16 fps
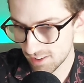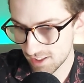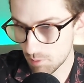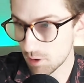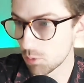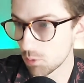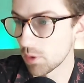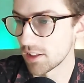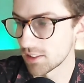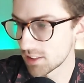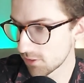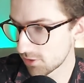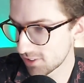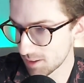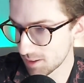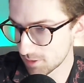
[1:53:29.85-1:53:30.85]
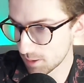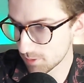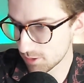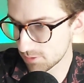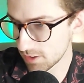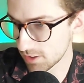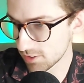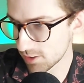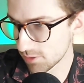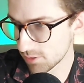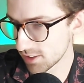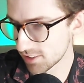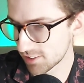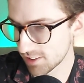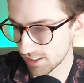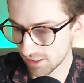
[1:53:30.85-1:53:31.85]
I mean, Wellington have stepped up defensively in
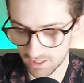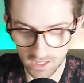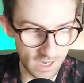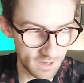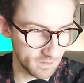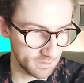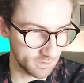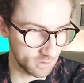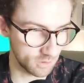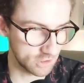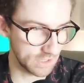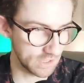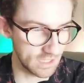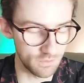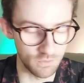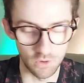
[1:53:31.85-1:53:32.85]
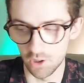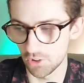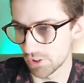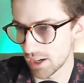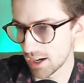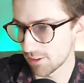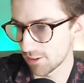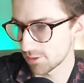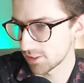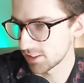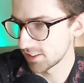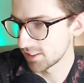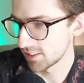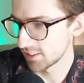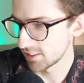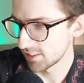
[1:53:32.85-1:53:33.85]
the second half after a shaky first half.
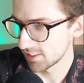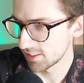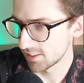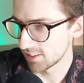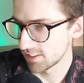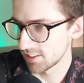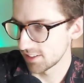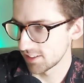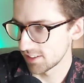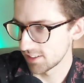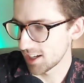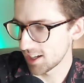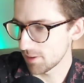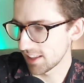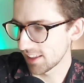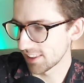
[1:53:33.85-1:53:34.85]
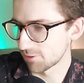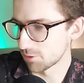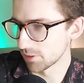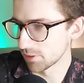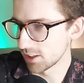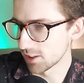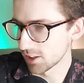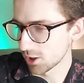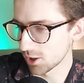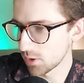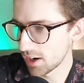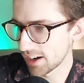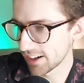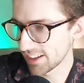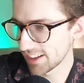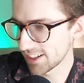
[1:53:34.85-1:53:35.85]
How about that from Leah
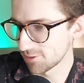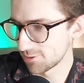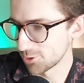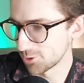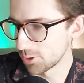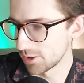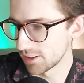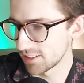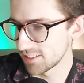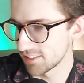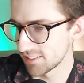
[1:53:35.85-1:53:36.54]
Lacroix getting forward?